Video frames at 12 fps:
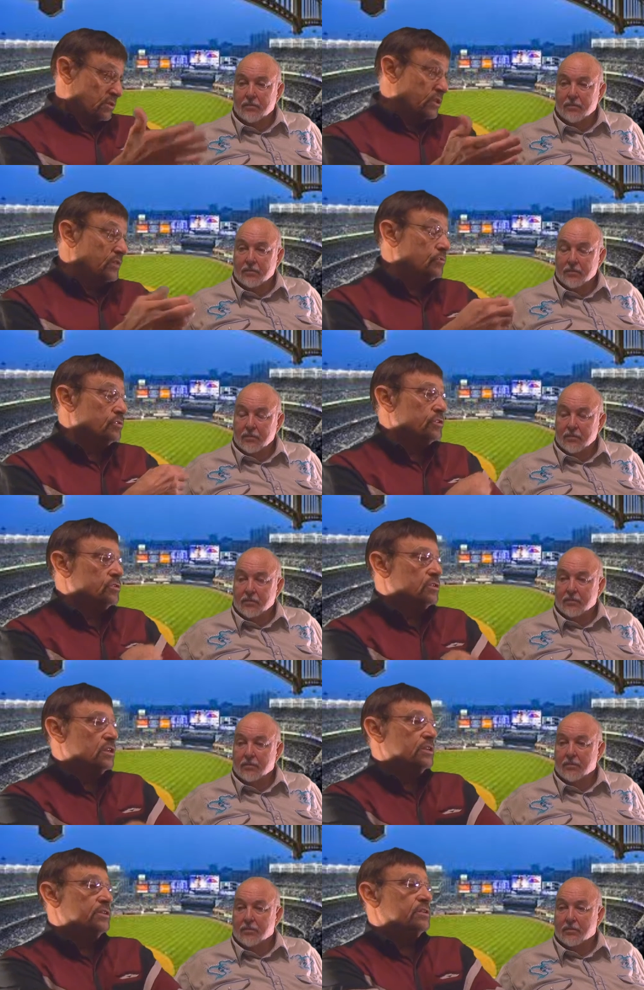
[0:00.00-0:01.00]
Speaker 1: several
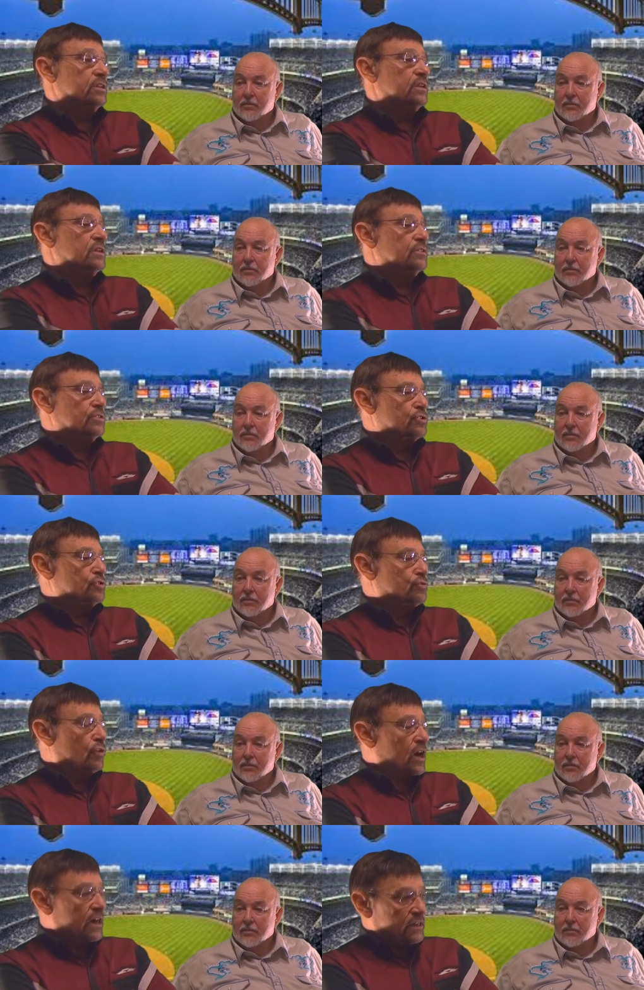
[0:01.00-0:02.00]
years later, the
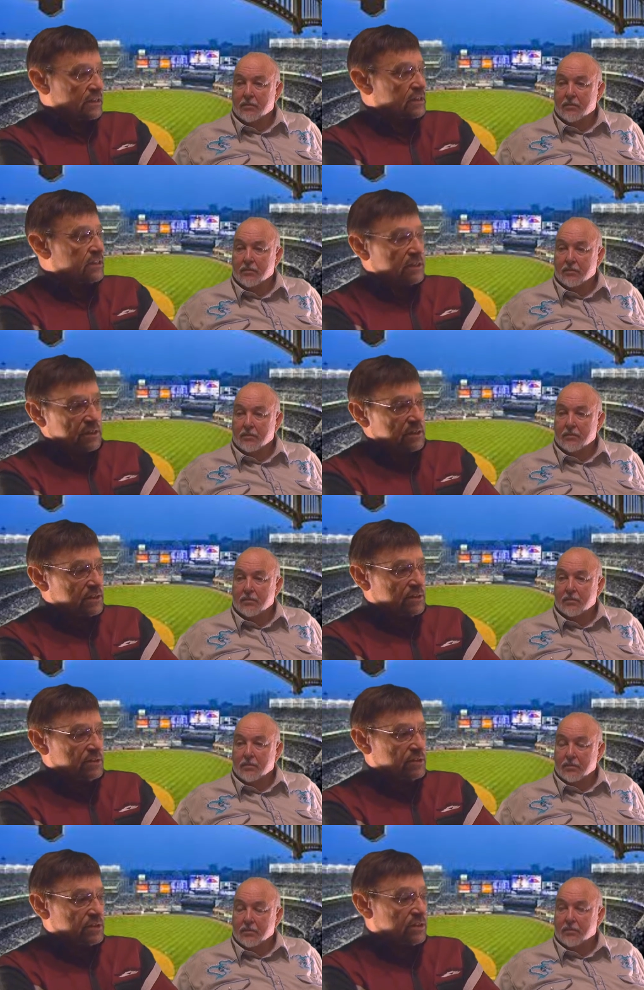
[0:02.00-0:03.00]
strike that
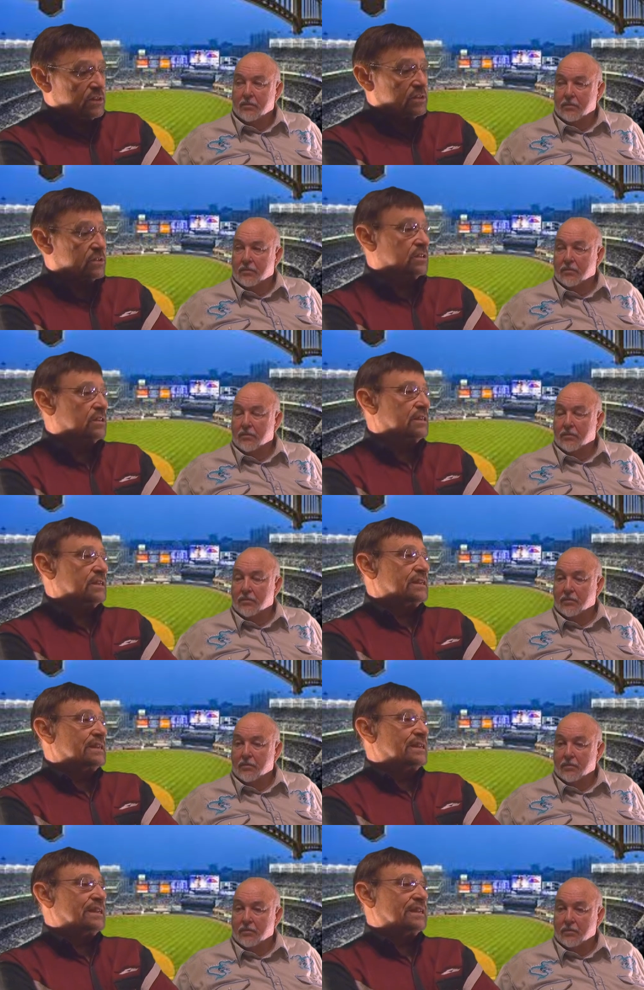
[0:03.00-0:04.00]
ended the season.
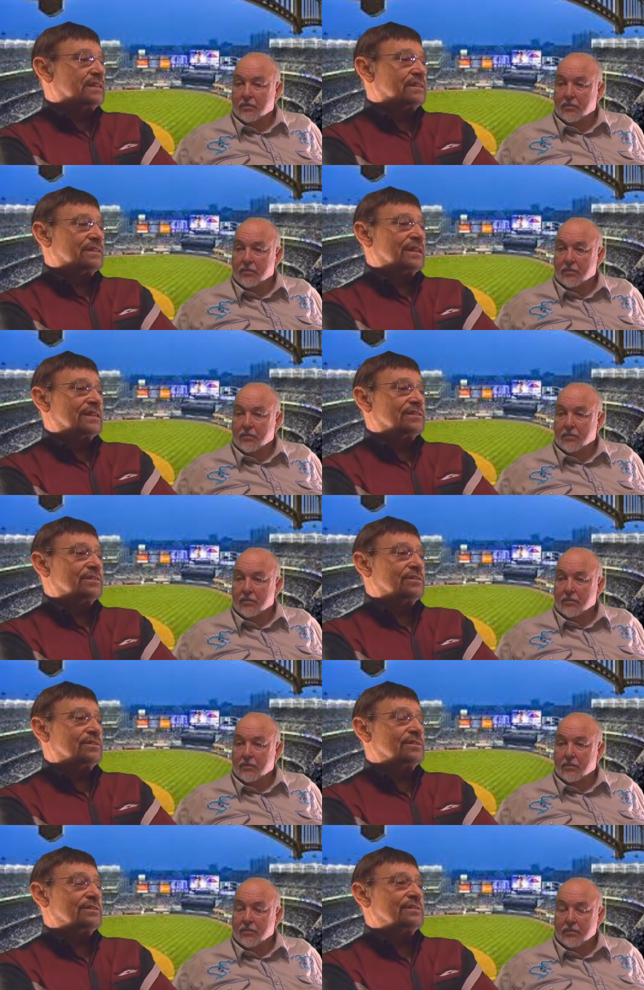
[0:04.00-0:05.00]
And, and
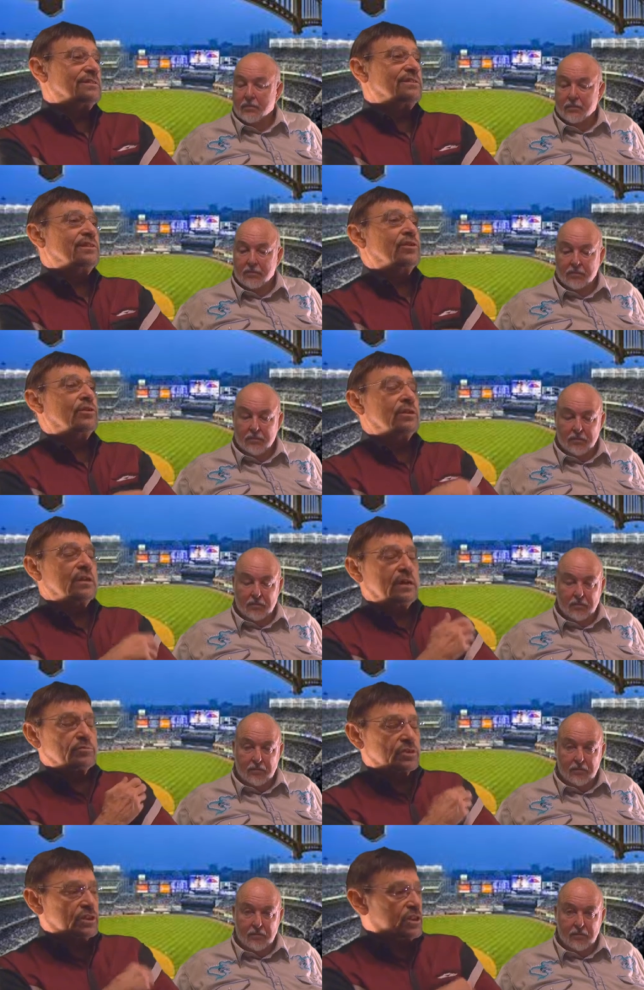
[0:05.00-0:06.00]
you know, I
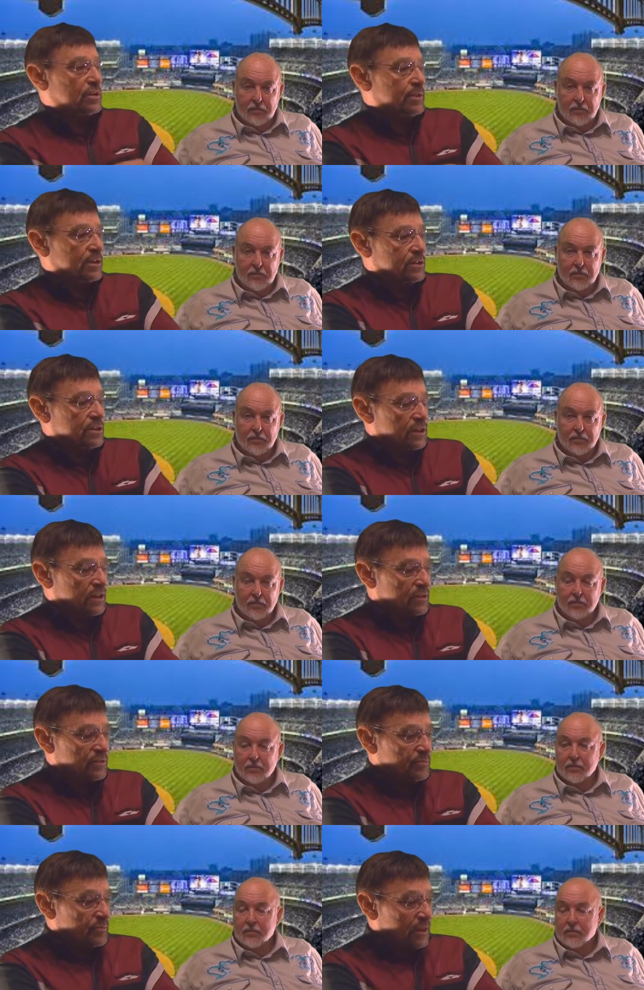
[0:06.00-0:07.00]
was thinking about the
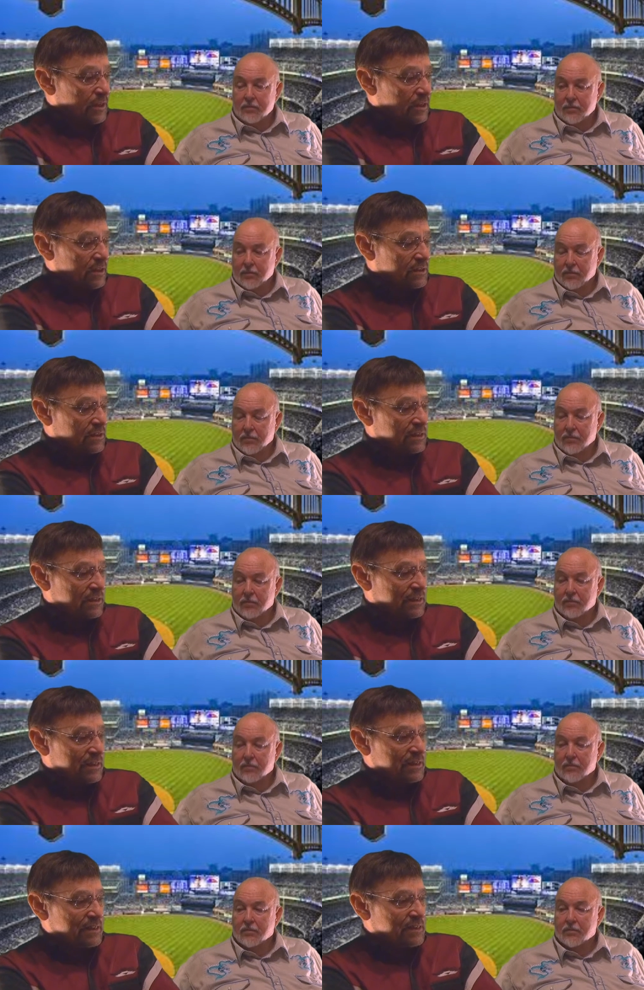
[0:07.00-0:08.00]
death of Mantle.
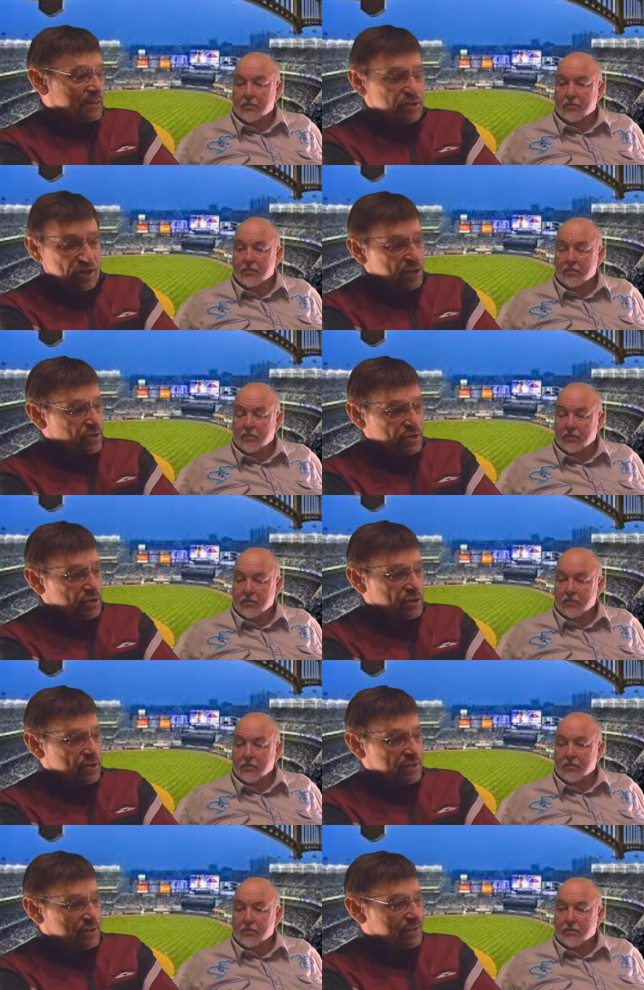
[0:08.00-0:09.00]
It's not
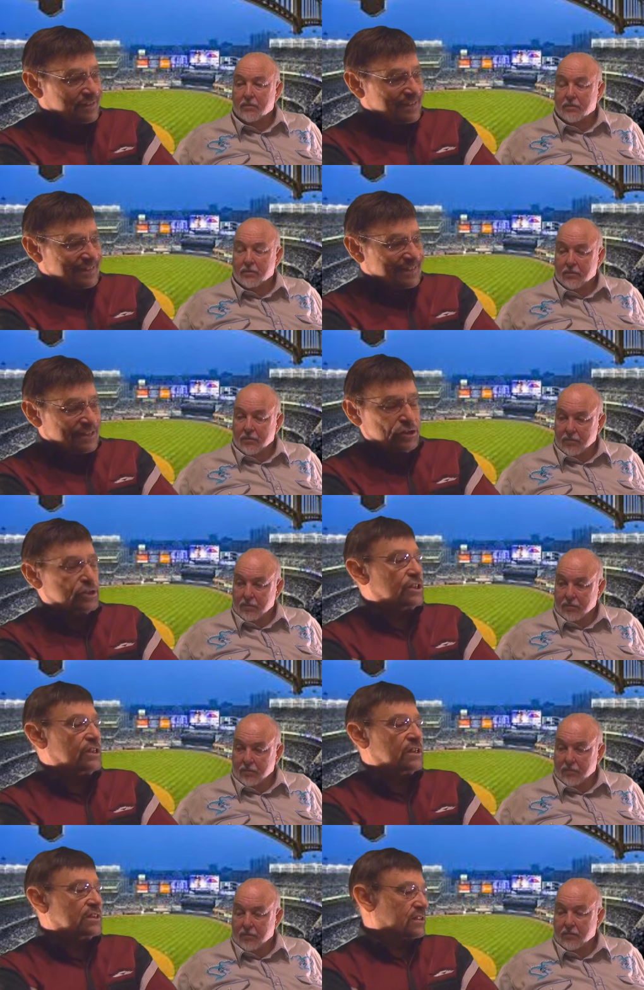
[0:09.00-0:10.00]
just the
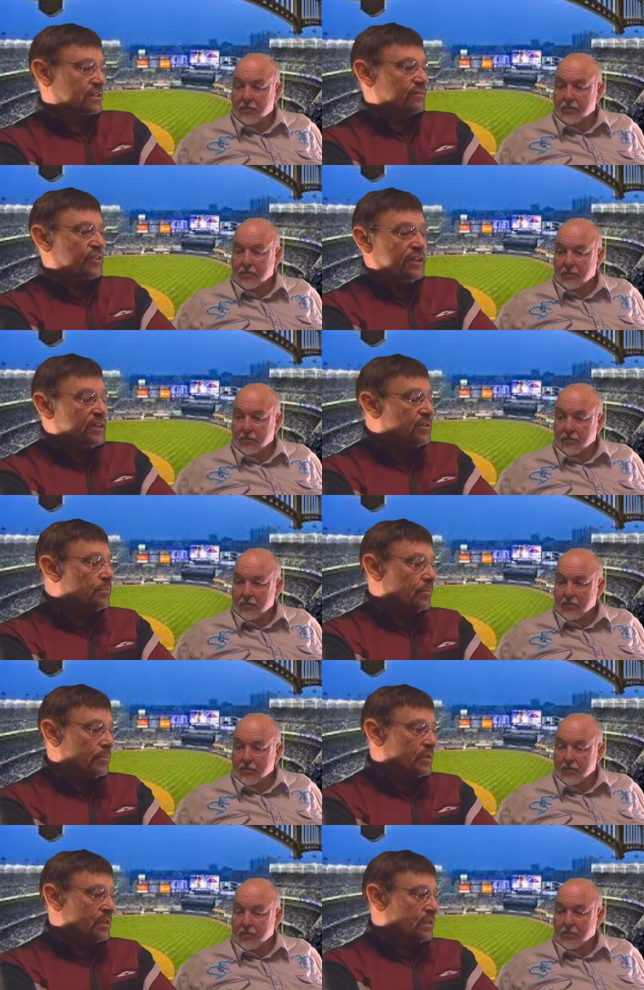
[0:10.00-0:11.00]
death of
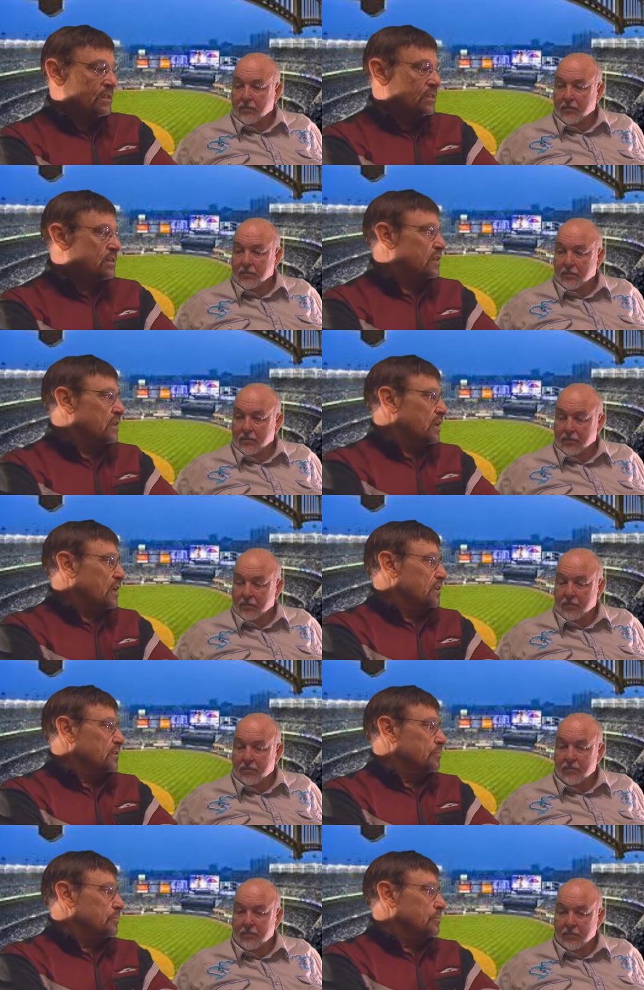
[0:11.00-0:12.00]
him that I
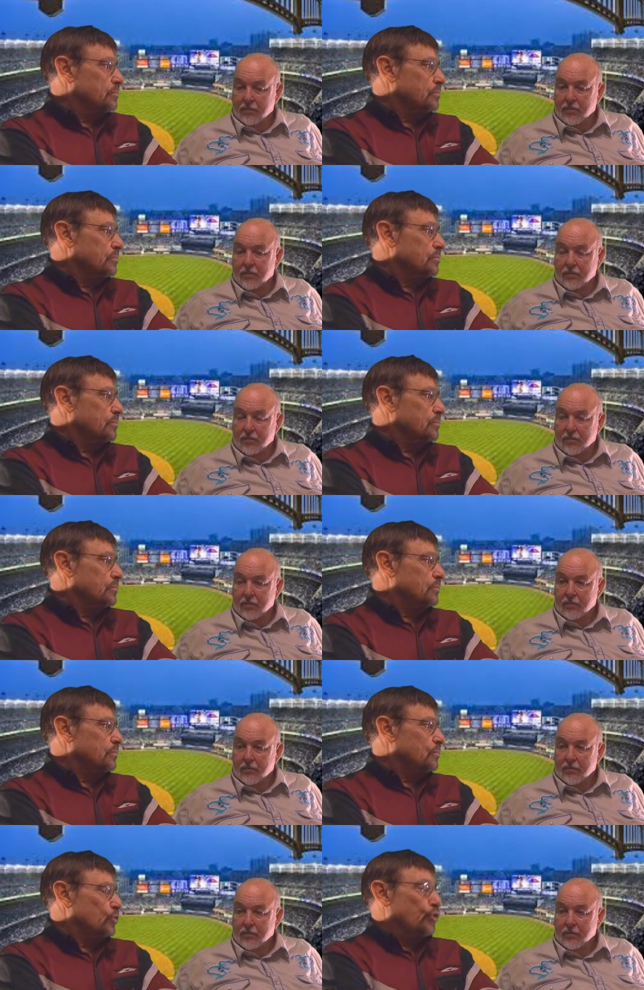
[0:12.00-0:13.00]
am
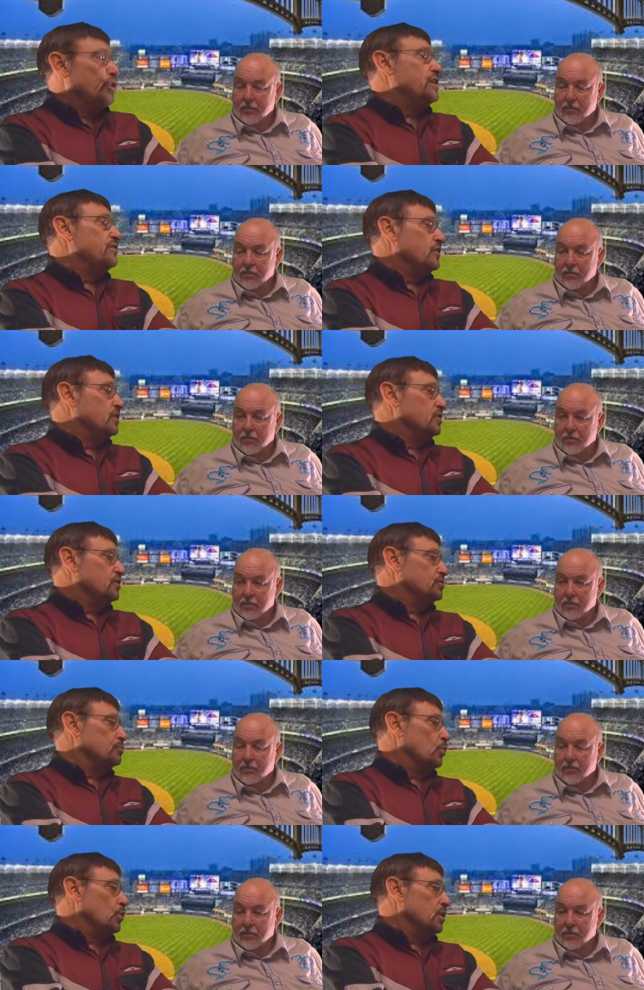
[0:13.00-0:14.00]
grieving
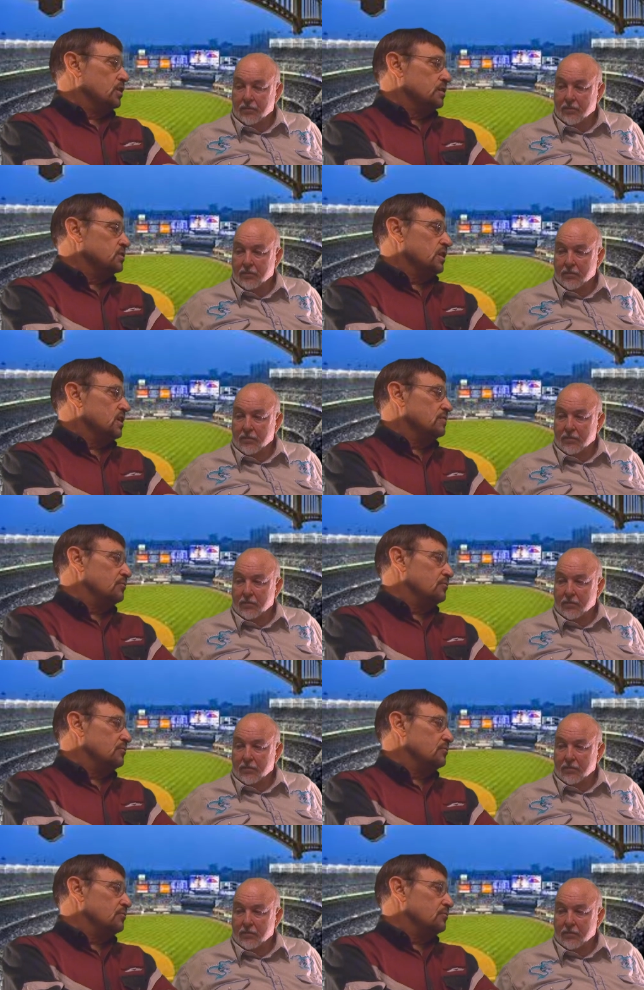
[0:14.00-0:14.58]
this morning as I